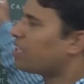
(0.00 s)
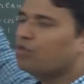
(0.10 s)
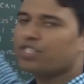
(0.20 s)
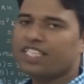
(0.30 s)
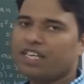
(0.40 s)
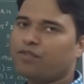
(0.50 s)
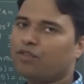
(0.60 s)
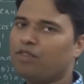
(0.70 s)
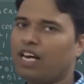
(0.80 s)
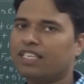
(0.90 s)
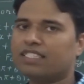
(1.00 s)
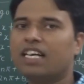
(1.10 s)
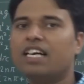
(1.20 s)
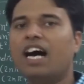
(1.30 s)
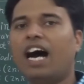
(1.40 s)
cos theta formulas
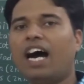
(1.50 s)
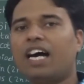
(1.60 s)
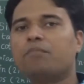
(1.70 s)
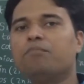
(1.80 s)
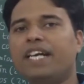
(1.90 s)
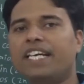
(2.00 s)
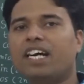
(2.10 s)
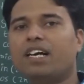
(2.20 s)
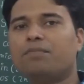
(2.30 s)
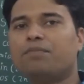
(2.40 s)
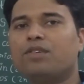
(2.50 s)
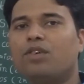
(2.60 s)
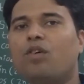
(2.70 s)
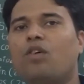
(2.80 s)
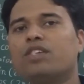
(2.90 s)
are made up
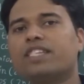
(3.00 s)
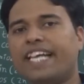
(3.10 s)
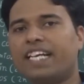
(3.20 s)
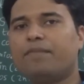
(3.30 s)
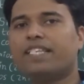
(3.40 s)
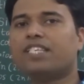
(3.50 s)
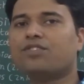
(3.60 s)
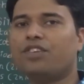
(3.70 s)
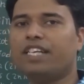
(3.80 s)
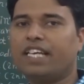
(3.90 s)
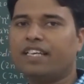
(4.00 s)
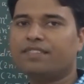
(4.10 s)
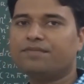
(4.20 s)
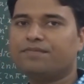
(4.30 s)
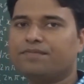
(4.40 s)
on that basis only.
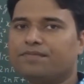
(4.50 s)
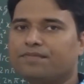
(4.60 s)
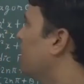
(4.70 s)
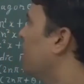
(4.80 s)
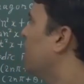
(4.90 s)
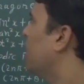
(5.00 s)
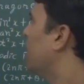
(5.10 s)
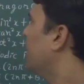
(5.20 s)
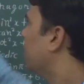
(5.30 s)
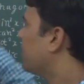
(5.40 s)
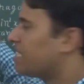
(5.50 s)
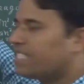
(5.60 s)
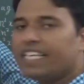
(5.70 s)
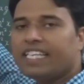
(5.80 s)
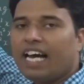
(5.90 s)
The
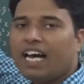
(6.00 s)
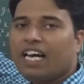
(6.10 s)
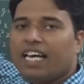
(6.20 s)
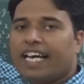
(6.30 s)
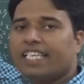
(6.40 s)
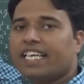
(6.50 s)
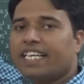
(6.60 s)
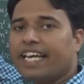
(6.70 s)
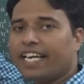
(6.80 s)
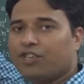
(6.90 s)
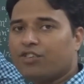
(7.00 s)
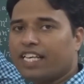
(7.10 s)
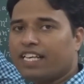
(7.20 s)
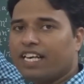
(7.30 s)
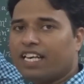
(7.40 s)
theta is an acute
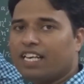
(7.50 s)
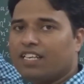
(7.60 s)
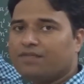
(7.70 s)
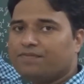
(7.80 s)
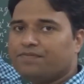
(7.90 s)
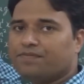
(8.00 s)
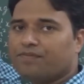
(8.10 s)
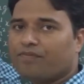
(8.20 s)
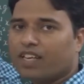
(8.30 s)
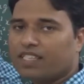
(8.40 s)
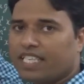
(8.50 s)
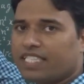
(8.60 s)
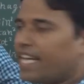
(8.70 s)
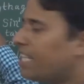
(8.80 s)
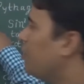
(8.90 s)
angle. This
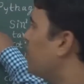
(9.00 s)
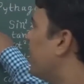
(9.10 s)
acute